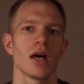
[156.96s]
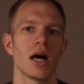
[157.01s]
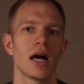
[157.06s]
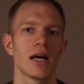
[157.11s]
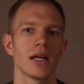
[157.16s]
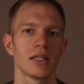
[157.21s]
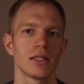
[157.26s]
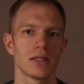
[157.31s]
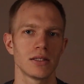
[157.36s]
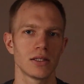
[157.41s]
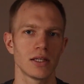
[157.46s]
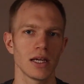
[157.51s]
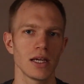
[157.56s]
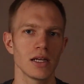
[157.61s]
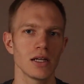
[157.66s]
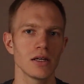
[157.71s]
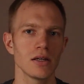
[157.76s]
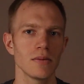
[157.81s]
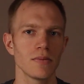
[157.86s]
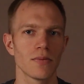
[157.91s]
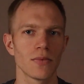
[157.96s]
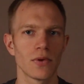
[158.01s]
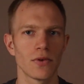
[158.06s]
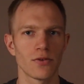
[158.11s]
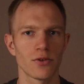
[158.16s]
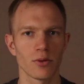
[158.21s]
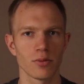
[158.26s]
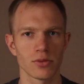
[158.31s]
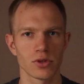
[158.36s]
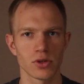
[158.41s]
uh, data
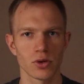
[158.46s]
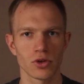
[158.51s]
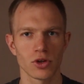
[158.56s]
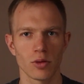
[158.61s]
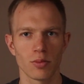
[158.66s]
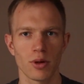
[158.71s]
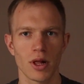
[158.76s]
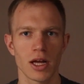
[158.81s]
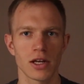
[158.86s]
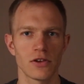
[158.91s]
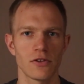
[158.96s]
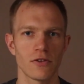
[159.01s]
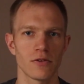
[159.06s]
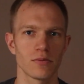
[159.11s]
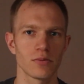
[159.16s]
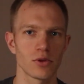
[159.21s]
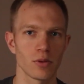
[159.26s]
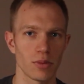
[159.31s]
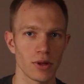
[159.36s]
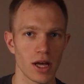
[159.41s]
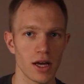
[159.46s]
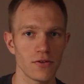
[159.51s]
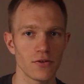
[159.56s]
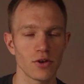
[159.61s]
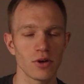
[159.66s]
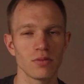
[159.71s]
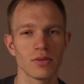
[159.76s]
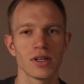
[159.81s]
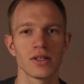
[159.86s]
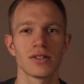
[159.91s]
from social platform to
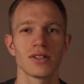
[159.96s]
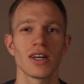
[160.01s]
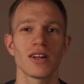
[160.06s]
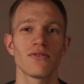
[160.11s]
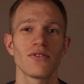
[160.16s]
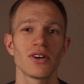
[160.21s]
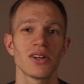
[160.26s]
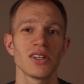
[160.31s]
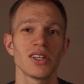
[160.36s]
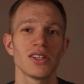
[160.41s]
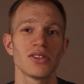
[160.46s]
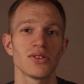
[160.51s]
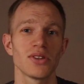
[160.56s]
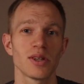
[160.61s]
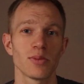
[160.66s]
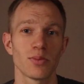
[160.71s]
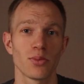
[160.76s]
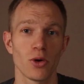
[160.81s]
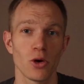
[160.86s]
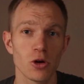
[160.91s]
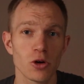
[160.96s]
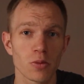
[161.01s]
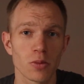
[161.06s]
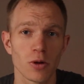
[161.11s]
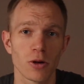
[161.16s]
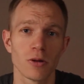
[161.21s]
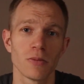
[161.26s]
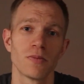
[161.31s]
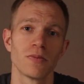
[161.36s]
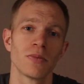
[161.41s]
platform is not very easily
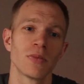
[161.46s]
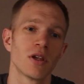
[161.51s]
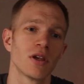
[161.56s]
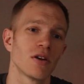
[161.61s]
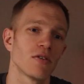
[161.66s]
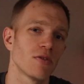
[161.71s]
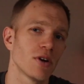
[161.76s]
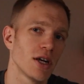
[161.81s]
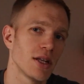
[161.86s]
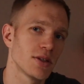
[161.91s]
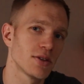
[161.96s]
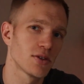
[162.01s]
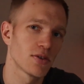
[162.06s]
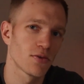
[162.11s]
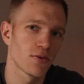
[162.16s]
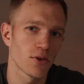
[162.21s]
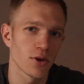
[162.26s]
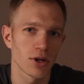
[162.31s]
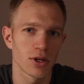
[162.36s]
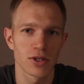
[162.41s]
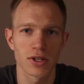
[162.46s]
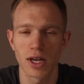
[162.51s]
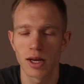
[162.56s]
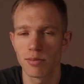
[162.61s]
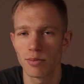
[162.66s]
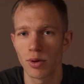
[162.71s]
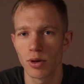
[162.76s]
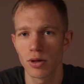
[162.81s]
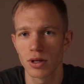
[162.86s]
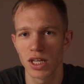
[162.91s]
portable, right? So for
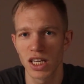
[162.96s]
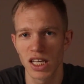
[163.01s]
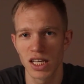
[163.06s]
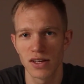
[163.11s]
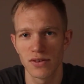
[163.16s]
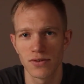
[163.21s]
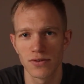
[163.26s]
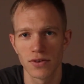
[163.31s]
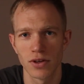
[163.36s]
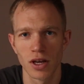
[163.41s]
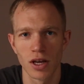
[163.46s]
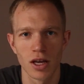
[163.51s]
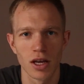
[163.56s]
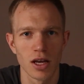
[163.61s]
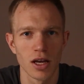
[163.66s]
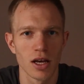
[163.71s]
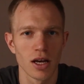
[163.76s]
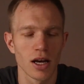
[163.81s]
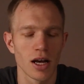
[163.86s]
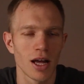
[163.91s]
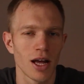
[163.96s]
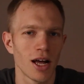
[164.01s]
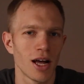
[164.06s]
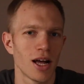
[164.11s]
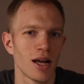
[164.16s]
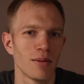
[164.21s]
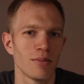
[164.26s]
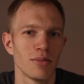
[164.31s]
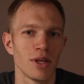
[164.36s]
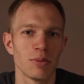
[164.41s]
example, if
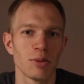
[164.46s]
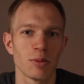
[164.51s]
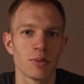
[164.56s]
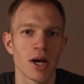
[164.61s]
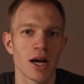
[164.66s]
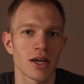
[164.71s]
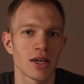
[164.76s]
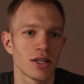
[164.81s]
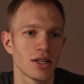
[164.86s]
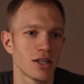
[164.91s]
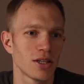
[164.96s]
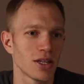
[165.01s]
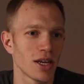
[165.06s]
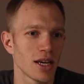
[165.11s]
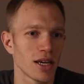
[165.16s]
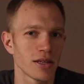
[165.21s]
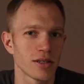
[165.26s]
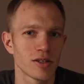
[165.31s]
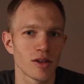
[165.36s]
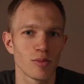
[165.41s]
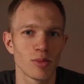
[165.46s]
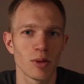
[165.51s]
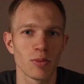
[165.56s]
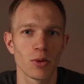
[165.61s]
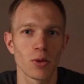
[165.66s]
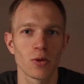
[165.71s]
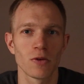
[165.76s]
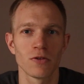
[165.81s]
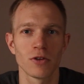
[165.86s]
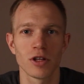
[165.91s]
uh, maybe back in the day, some
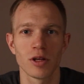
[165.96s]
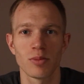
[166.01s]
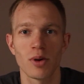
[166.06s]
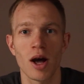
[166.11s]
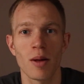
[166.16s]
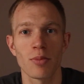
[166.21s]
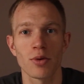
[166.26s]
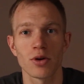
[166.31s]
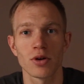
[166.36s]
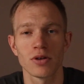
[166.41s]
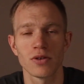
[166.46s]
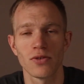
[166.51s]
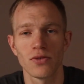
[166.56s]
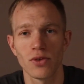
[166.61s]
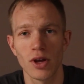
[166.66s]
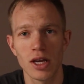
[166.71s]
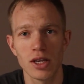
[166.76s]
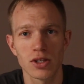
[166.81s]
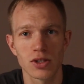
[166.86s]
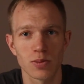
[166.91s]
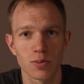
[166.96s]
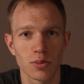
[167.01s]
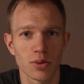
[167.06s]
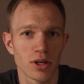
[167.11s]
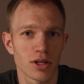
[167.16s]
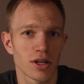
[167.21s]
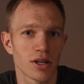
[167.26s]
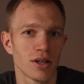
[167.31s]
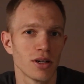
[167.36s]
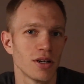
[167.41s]
people were really popular on
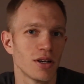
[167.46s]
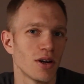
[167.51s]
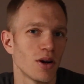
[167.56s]
Facebook.